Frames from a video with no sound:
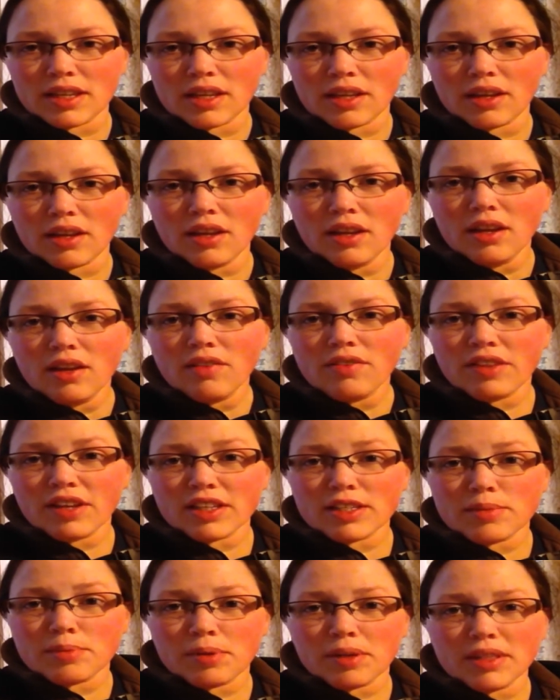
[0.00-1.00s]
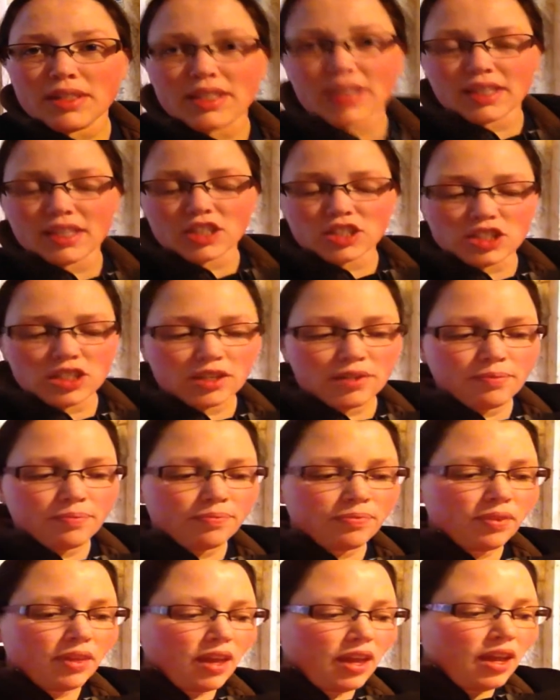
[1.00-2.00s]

the flexible insulation,